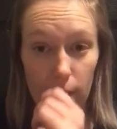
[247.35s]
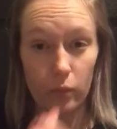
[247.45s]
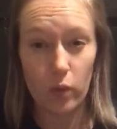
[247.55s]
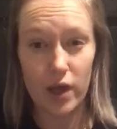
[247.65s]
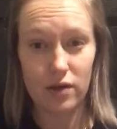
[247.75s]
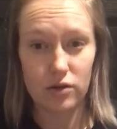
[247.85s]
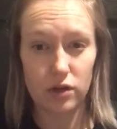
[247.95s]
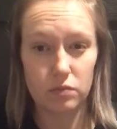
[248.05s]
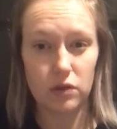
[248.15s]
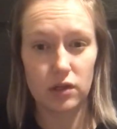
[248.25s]
When you're
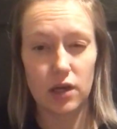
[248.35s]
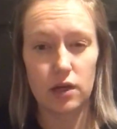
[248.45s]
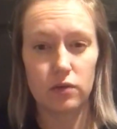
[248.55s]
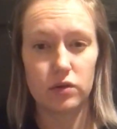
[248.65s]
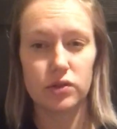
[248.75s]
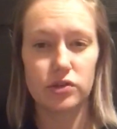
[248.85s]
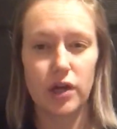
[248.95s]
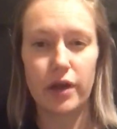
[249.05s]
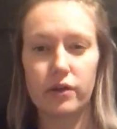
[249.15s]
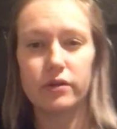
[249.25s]
communicating with your
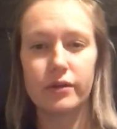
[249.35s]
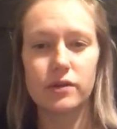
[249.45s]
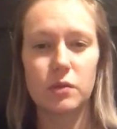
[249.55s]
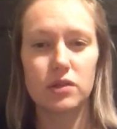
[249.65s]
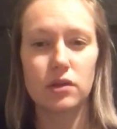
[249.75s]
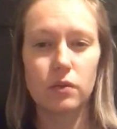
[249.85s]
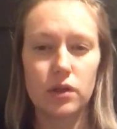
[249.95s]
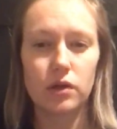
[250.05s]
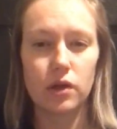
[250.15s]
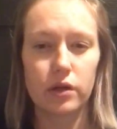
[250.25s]
child, especially when
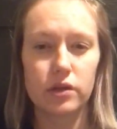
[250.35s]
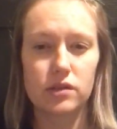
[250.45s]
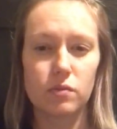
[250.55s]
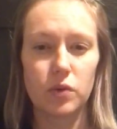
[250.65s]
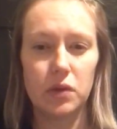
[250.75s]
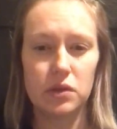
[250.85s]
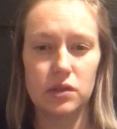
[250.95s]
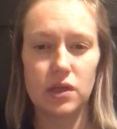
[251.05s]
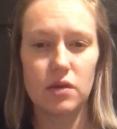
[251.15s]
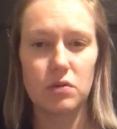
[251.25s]
they're younger, it's important
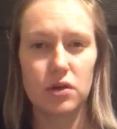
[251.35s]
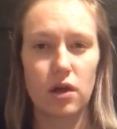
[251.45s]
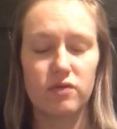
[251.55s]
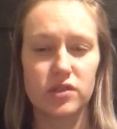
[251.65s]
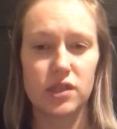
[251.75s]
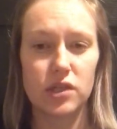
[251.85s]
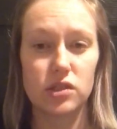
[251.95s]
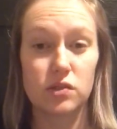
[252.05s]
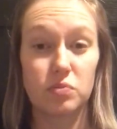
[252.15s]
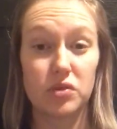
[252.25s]
to keep your
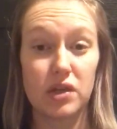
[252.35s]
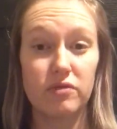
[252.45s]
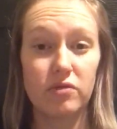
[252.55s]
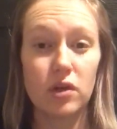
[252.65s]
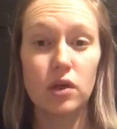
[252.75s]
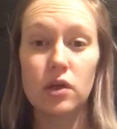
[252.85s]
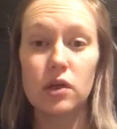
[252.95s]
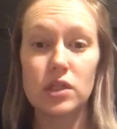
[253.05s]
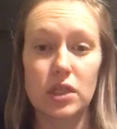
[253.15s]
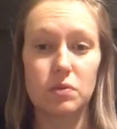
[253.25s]
conversations brief.
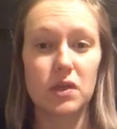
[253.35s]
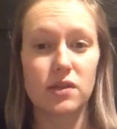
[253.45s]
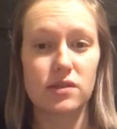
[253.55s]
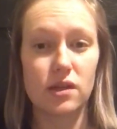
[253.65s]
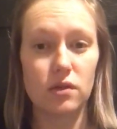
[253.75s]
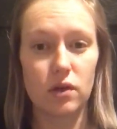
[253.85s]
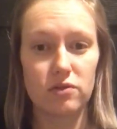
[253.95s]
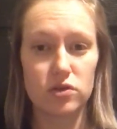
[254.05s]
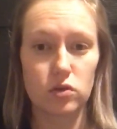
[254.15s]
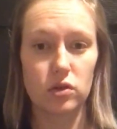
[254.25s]
That's because they do have
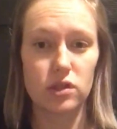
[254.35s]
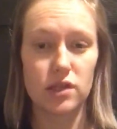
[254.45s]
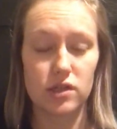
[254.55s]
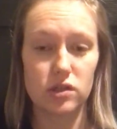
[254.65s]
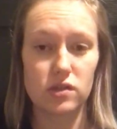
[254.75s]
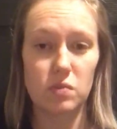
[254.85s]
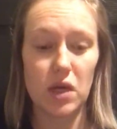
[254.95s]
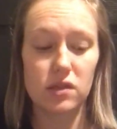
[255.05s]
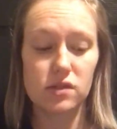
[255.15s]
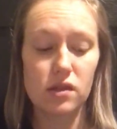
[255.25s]
shorter attention
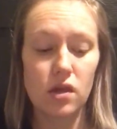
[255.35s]
spans.